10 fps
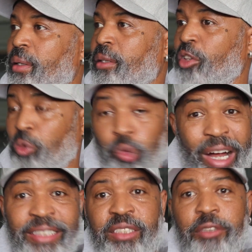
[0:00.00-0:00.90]
The
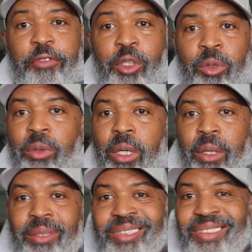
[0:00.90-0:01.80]
rest of you,
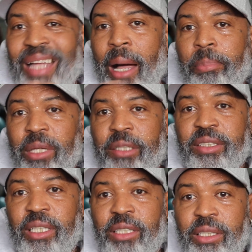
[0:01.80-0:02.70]
stop
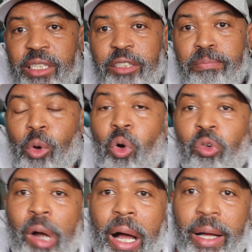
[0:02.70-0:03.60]
listening to these
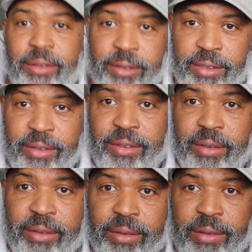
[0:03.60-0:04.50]
morons.
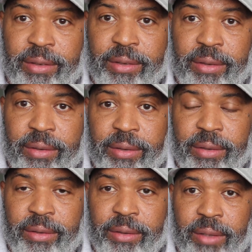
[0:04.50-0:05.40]

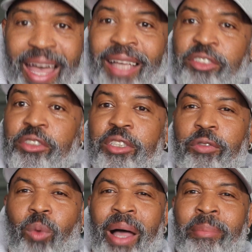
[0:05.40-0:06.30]
Ask
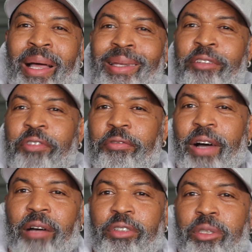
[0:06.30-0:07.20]
yourself, why am I lifting
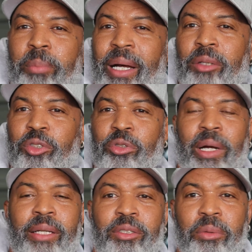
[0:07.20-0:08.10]
500 pounds or
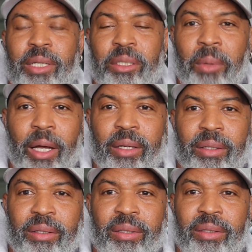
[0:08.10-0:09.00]
trying to anyway?
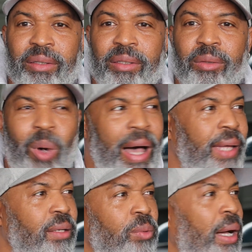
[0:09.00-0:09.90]

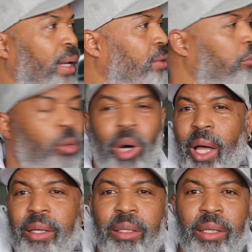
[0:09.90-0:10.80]
Why? Why? For
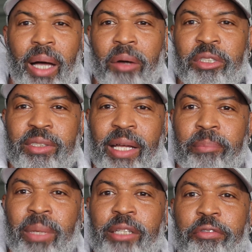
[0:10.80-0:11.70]
what? How is
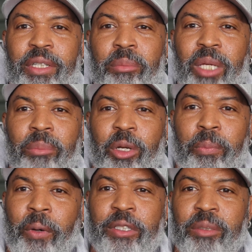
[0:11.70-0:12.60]
that benefiting me? I'm
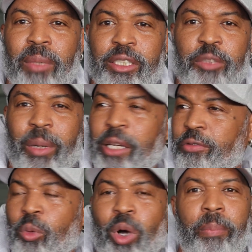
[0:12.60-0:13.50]
compressing my spine
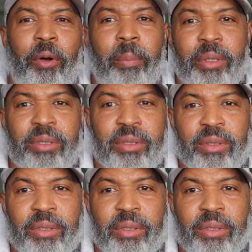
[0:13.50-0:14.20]
for what purpose?